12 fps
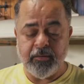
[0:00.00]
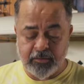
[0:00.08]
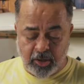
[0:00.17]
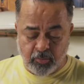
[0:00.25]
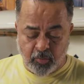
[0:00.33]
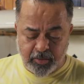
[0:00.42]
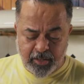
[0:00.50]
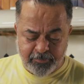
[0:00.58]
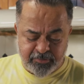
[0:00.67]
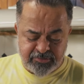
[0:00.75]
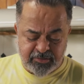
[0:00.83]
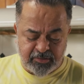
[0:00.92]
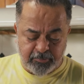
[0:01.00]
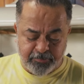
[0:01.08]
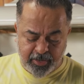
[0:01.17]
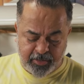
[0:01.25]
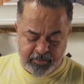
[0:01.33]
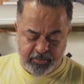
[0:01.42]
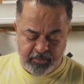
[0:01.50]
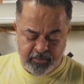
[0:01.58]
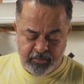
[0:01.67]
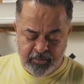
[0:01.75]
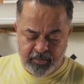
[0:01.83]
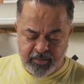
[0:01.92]
Now what happens in the brine
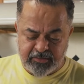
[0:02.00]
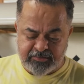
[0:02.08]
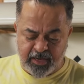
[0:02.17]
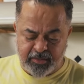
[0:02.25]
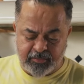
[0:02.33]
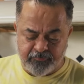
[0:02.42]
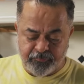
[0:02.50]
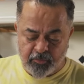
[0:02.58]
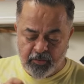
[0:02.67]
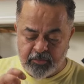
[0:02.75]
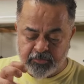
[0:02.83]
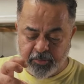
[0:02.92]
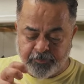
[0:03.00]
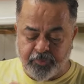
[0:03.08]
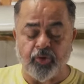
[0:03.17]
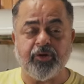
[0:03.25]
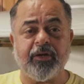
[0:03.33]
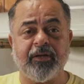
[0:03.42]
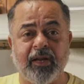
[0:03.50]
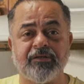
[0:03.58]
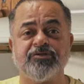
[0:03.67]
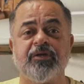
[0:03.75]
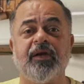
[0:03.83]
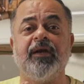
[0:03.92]
is that the protein
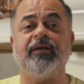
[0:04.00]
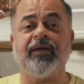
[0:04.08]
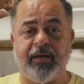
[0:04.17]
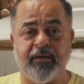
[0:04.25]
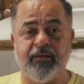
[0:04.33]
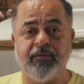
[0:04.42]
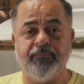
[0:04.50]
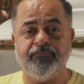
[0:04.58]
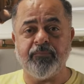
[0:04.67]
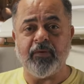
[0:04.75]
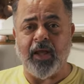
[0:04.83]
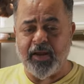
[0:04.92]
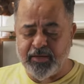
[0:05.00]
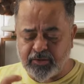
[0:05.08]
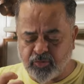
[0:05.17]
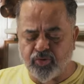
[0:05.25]
gets really tender and it